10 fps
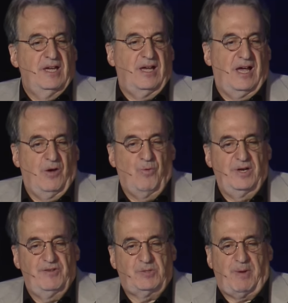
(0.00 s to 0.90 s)

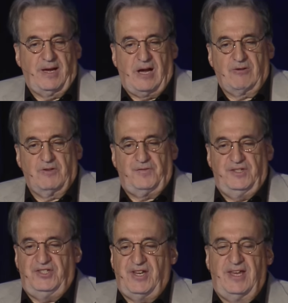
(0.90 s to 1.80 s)
one of his
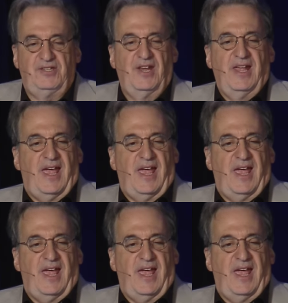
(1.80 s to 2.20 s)
biographers says,